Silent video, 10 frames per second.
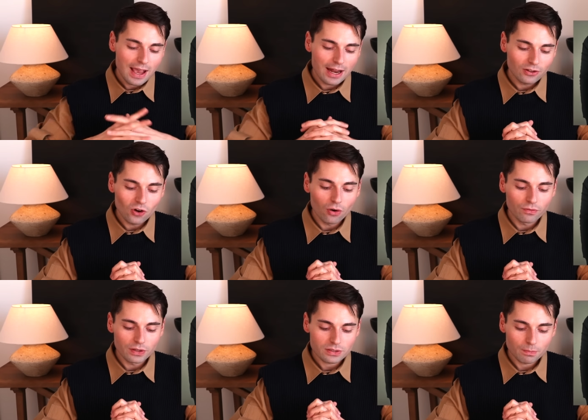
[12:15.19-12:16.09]
any
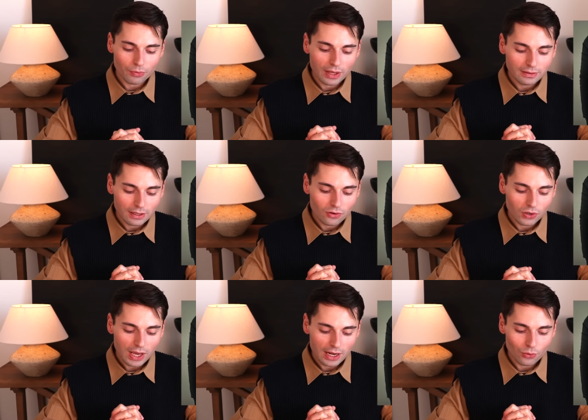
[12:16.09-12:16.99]
obvious branding
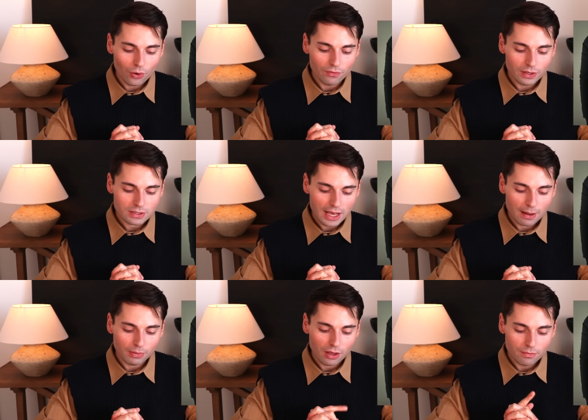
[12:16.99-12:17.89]
or any obvious
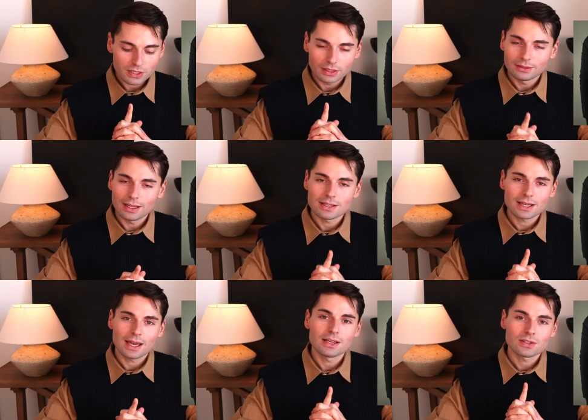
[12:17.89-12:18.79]
emblems, this
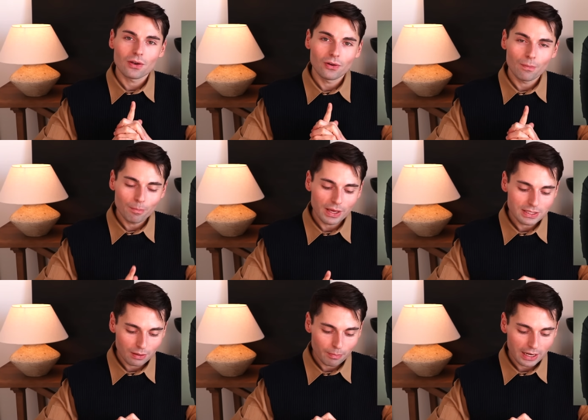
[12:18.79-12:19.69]
is an
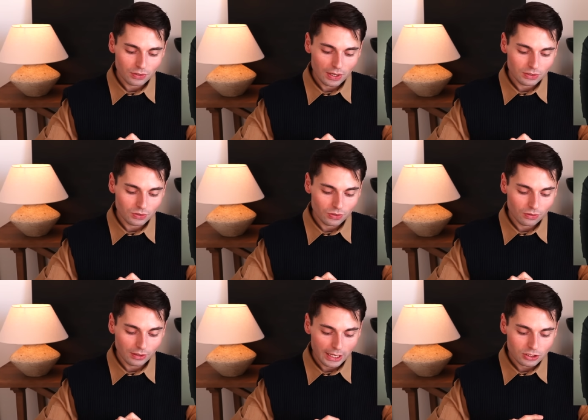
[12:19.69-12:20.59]
amazing bag to add to your
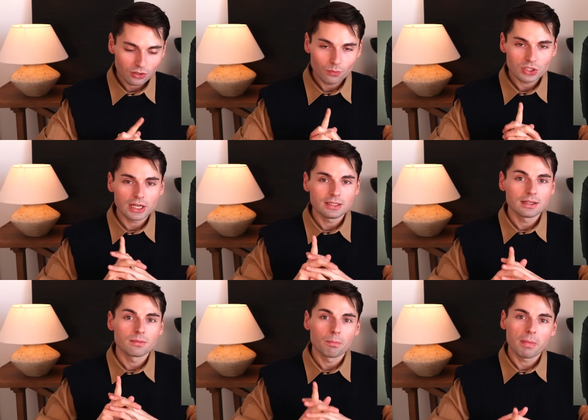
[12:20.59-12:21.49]
collection, which I
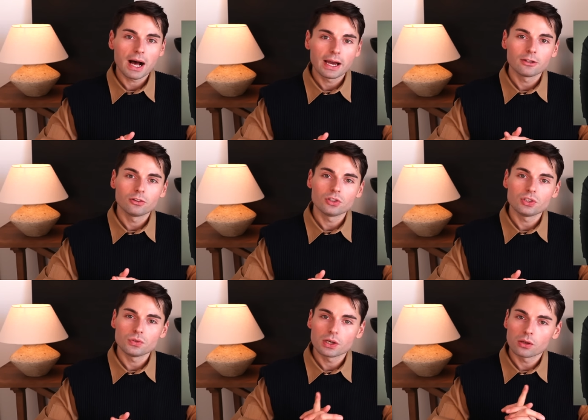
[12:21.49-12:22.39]
did buy the
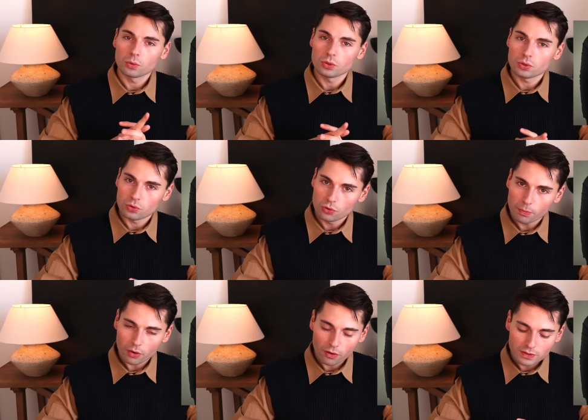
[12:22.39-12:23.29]
Uniqlo
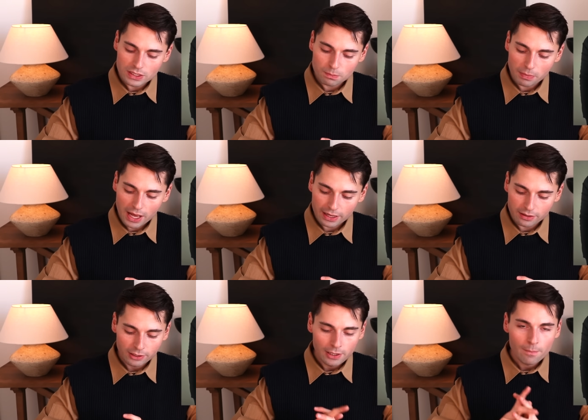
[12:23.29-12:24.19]
dupe of this
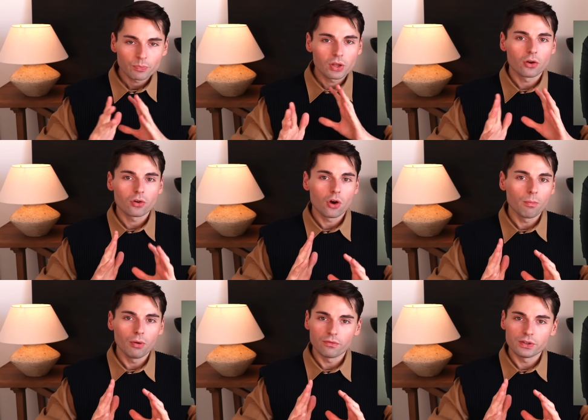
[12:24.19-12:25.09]
bag a
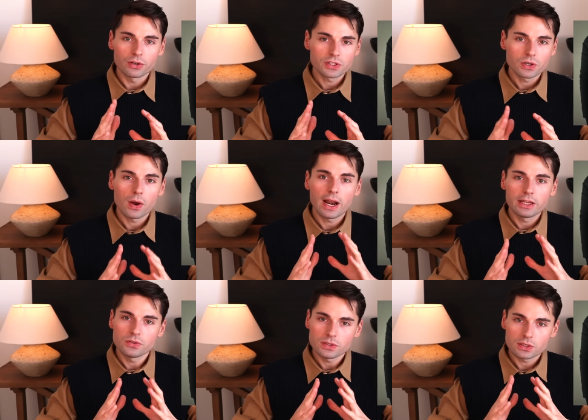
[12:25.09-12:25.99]
couple of years ago and I
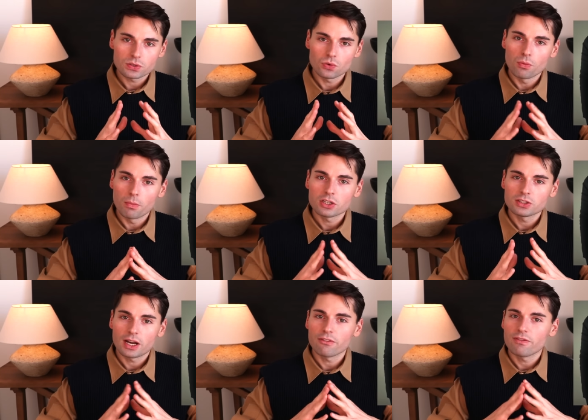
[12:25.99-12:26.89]
used it so much
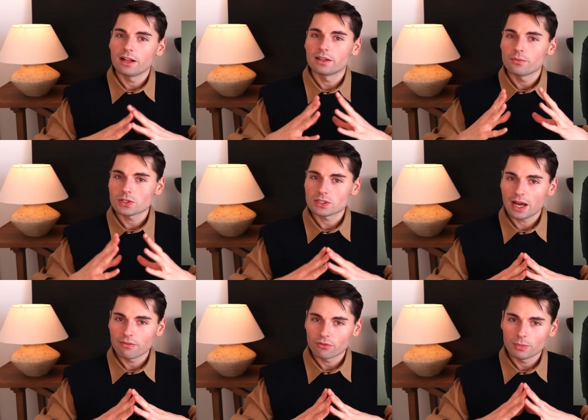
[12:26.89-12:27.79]
that I felt it was
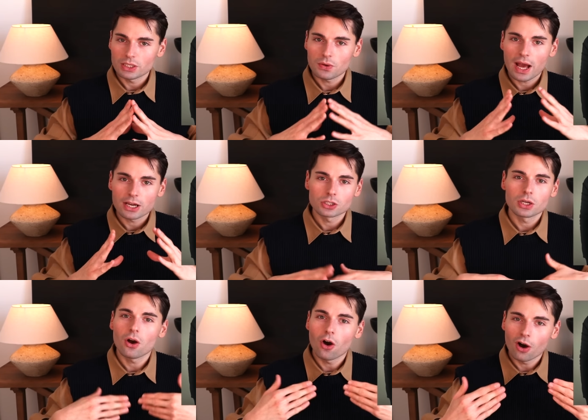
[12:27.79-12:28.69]
time for me to
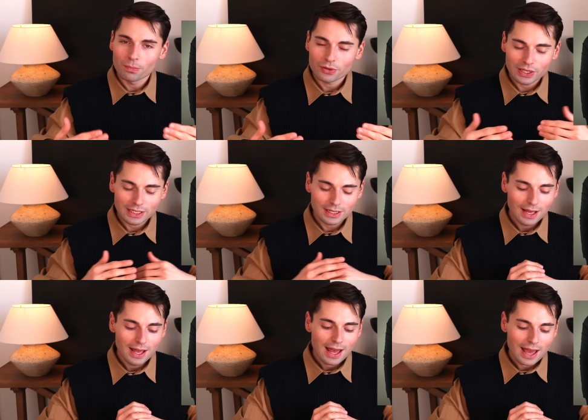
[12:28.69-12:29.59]
actually upgrade
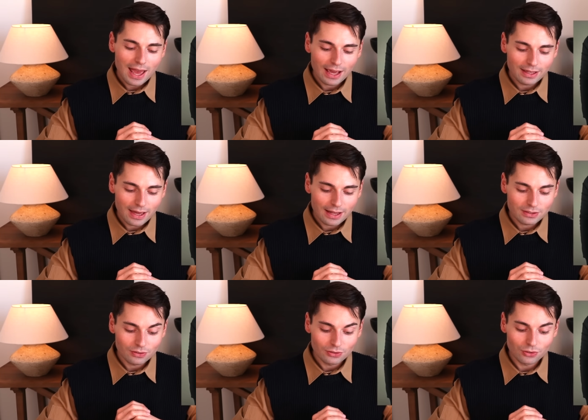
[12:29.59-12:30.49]
and
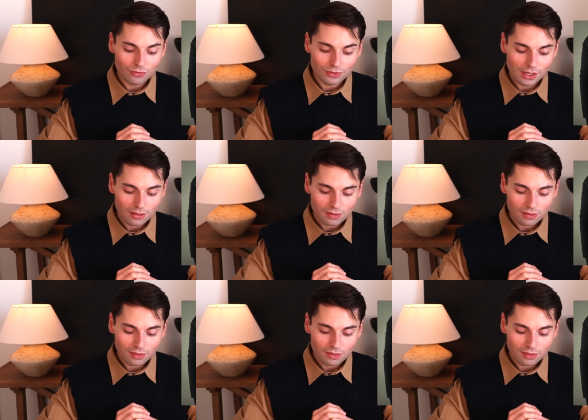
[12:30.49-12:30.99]
get the real